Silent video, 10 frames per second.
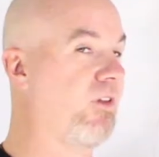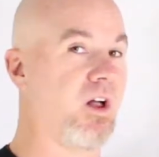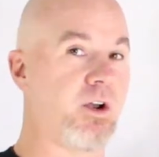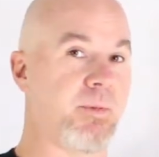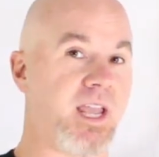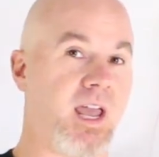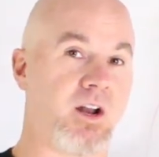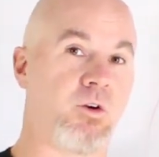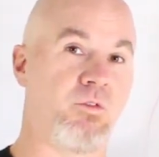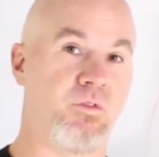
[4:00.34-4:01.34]
careful on your
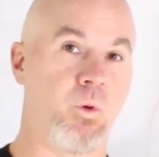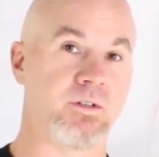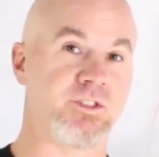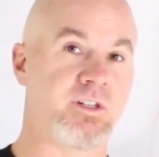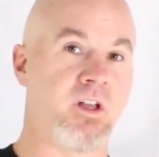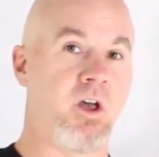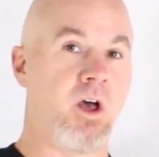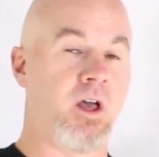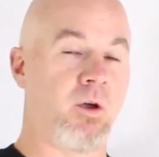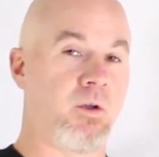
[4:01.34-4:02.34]
mechanical force.
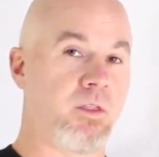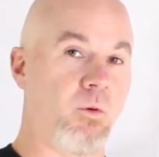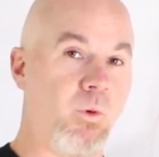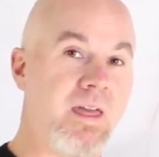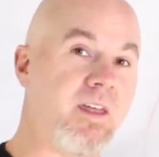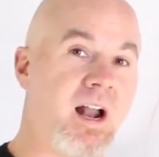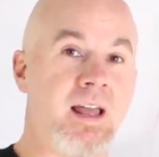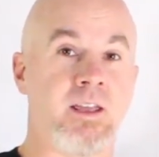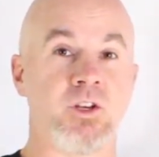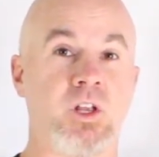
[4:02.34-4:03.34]
The way that
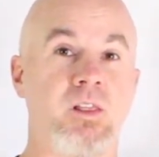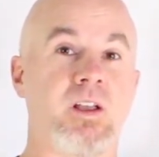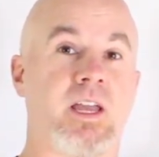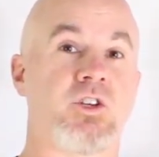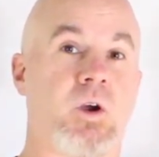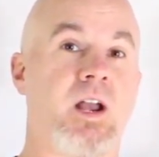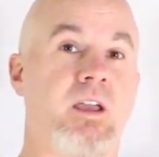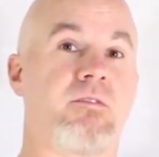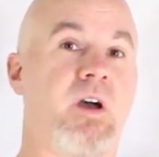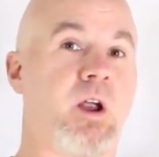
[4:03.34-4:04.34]
I usually look at
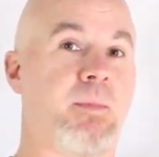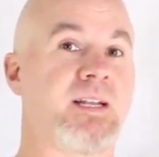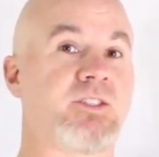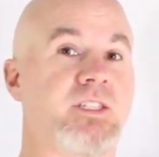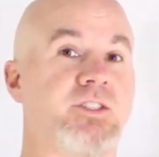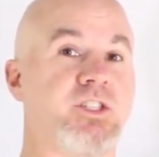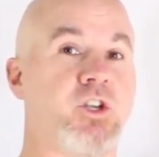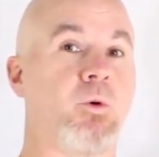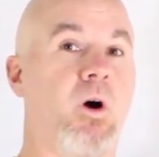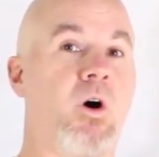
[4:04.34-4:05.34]
training environments is
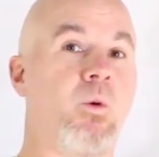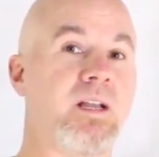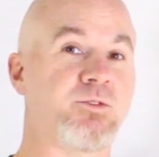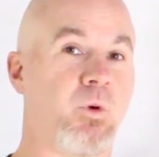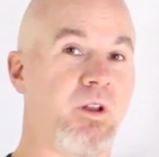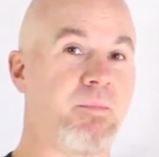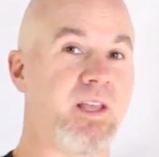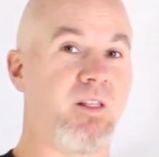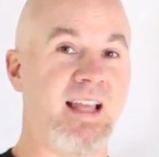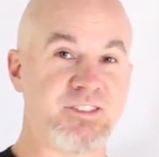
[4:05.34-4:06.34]
that you always want to
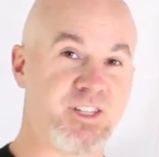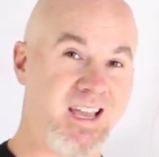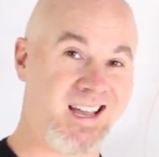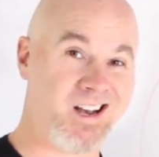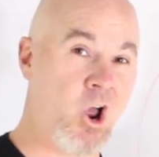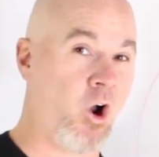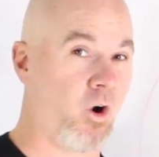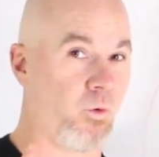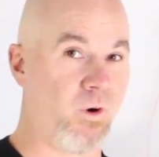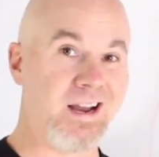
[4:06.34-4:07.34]
be less than
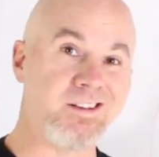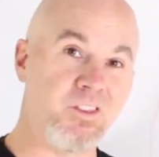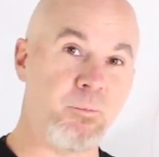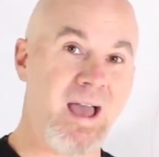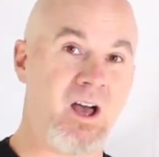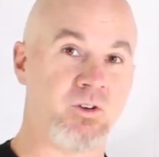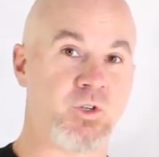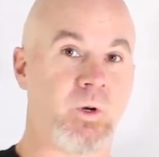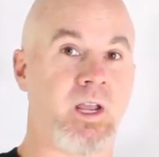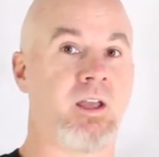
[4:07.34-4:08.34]
or right to the
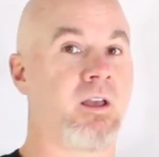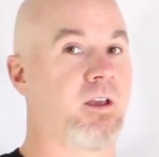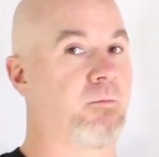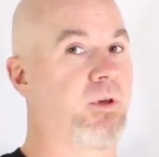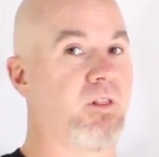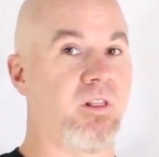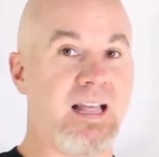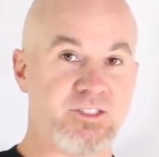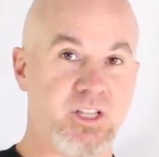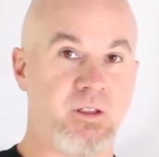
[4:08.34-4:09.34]
boundary, but
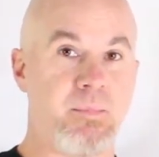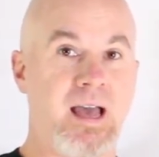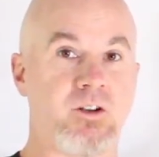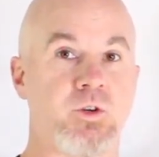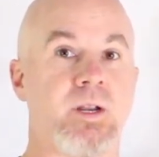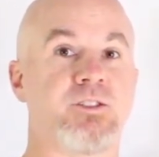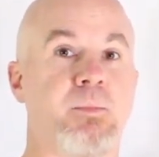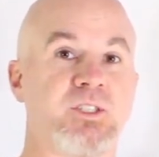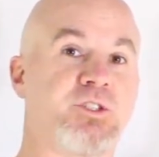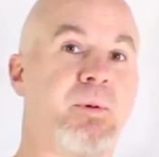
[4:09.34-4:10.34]
less than the boundary
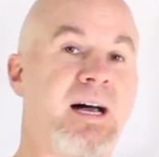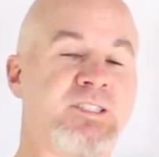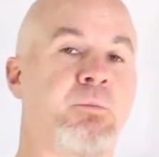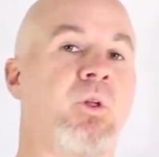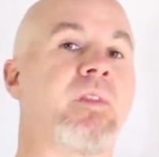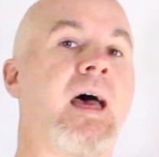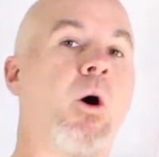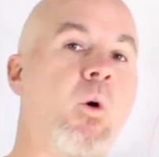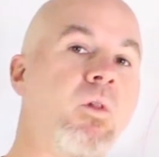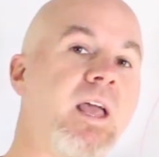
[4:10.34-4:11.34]
as much as possible, and
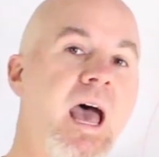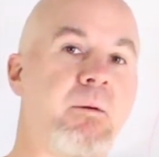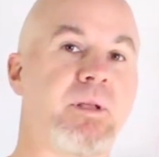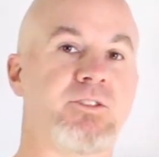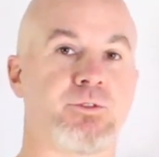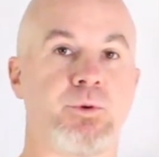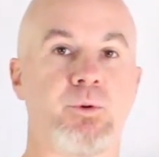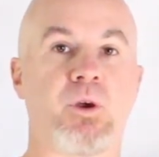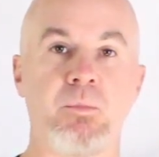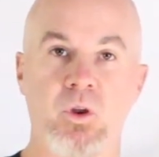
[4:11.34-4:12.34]
that only happens
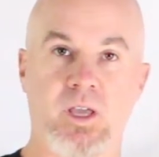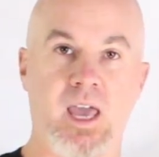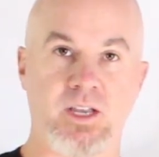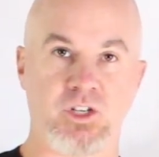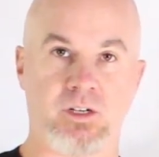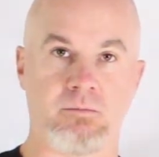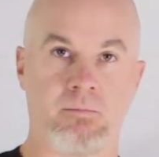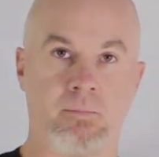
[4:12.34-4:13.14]
through communication.